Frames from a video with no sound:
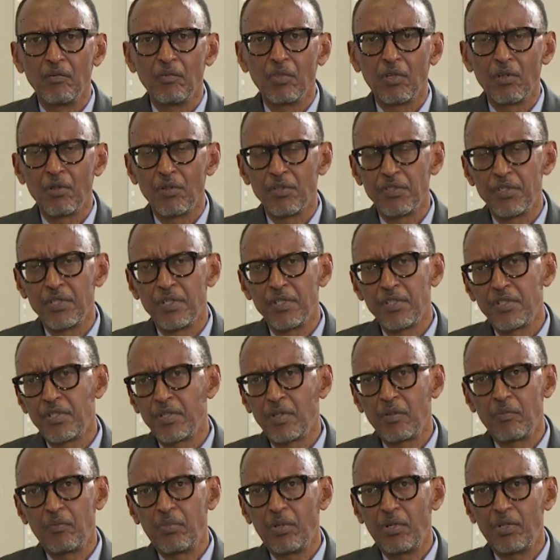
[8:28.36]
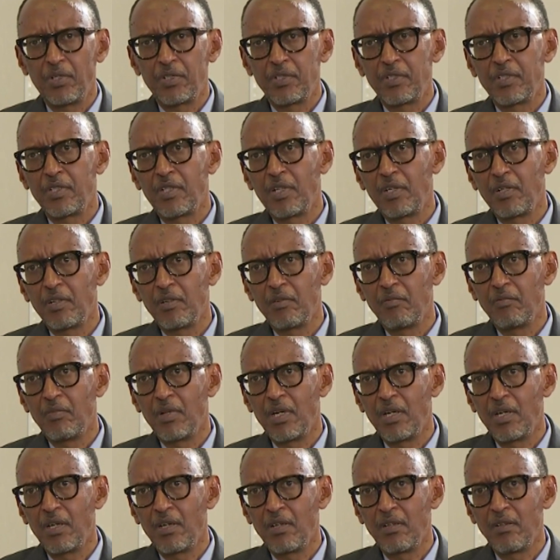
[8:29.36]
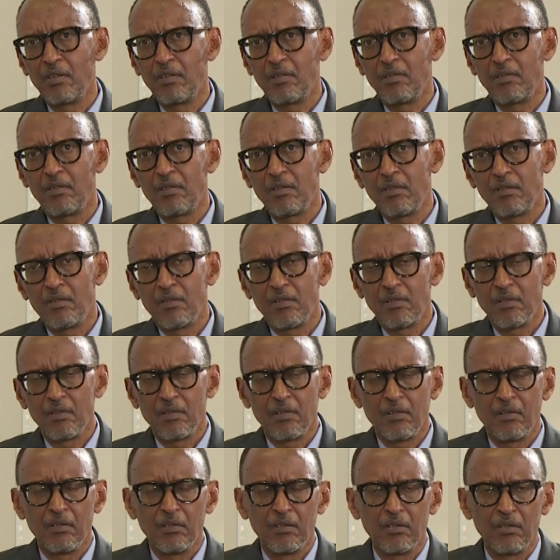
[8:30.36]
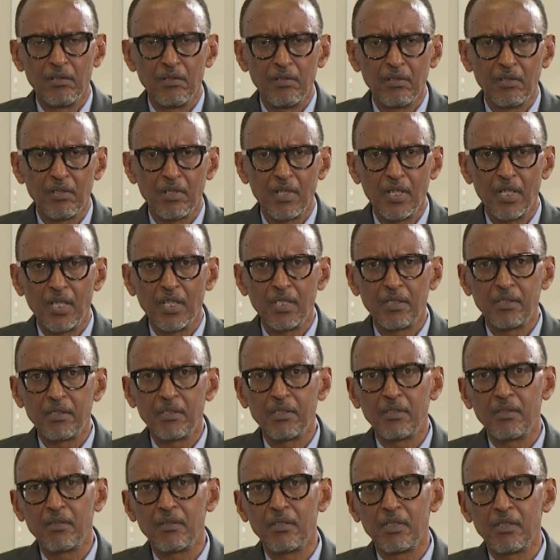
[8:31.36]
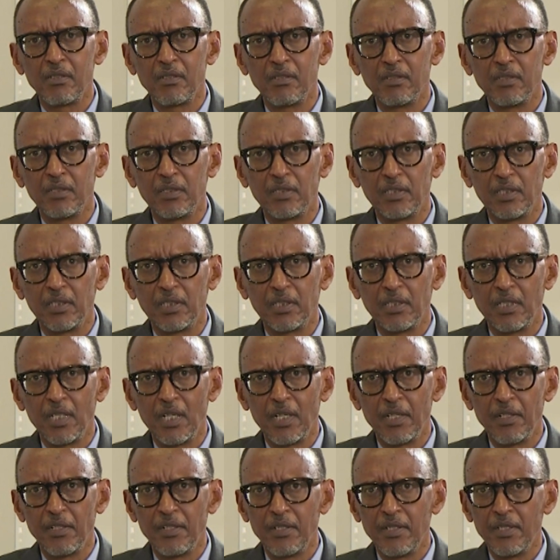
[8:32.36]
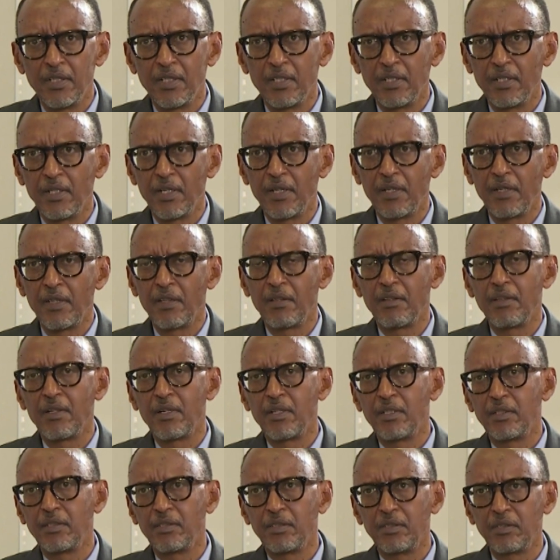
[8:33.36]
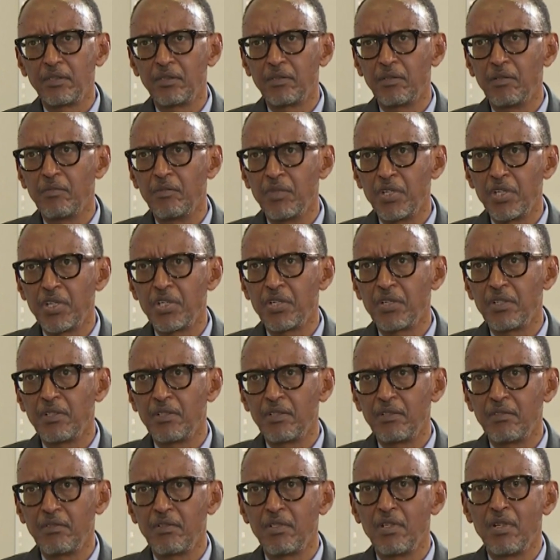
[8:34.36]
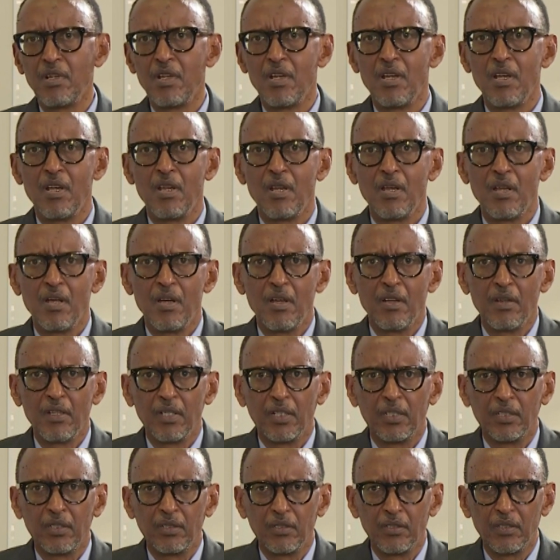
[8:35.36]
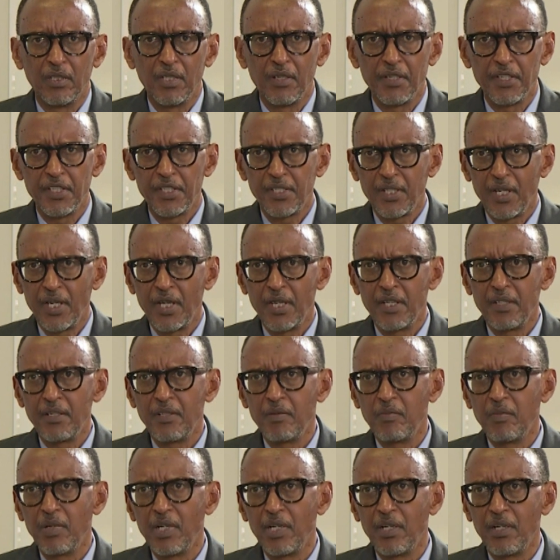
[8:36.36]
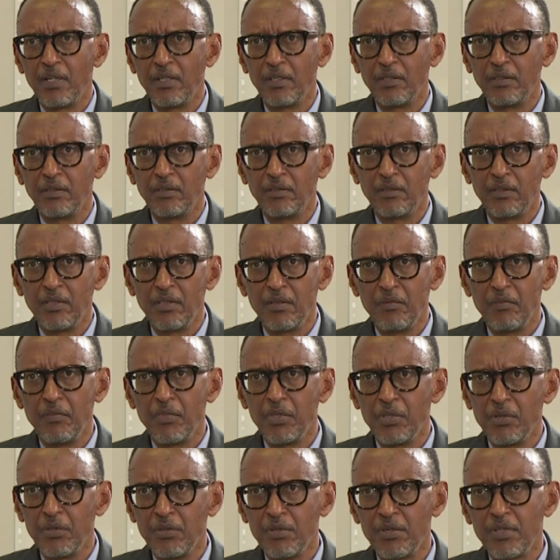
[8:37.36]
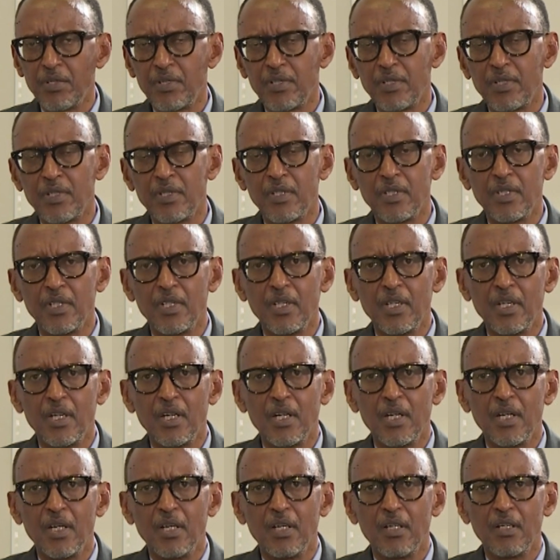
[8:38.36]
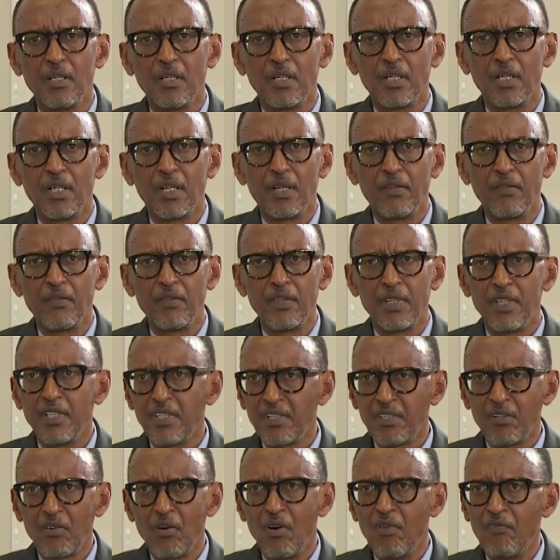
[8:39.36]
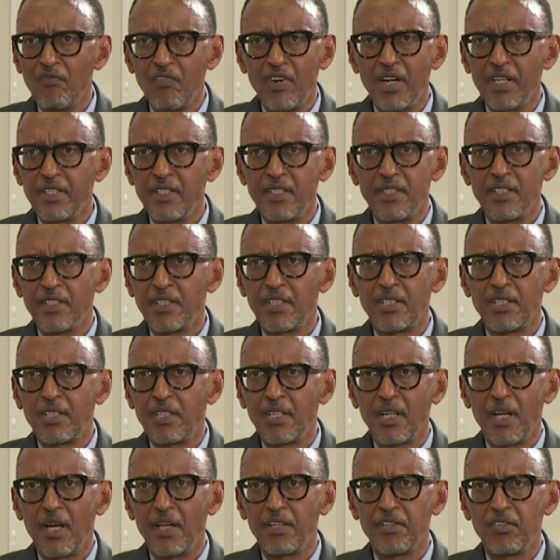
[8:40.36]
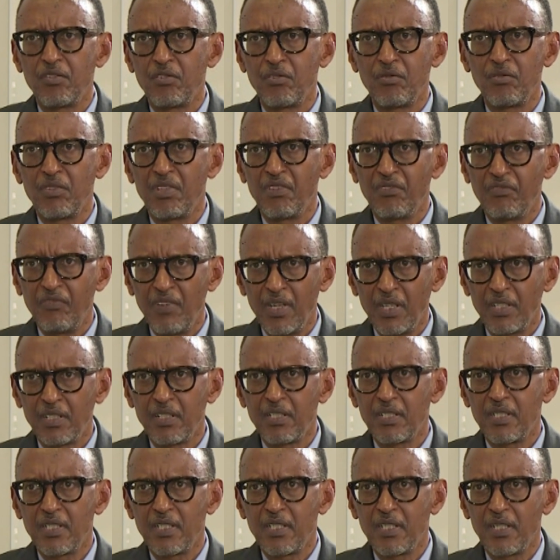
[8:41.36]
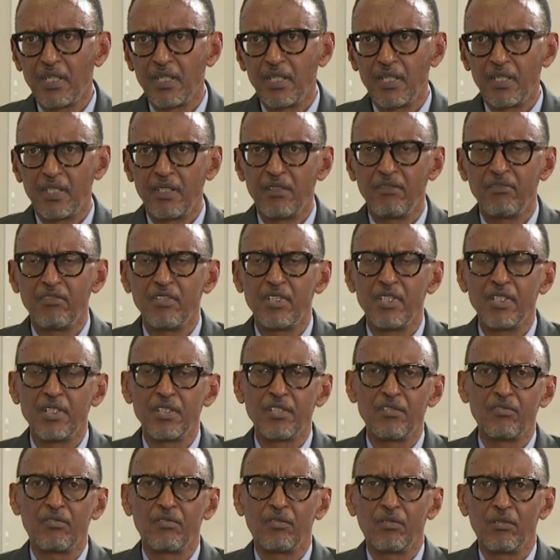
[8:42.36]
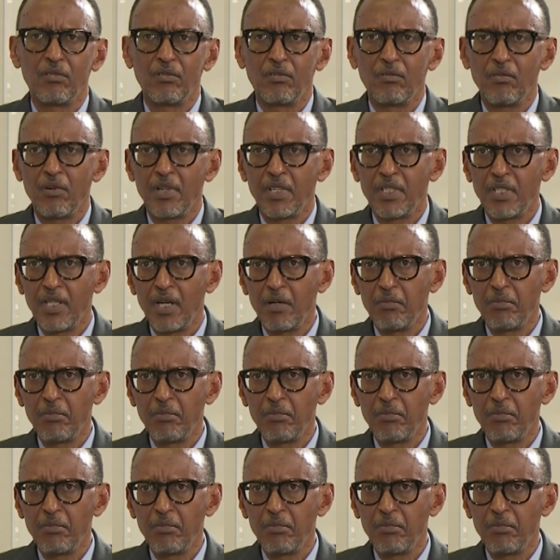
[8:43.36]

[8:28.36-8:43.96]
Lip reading: because there is a report by Duclert and another commission on our side by Muse. There is a convergence as to the facts and evidence for what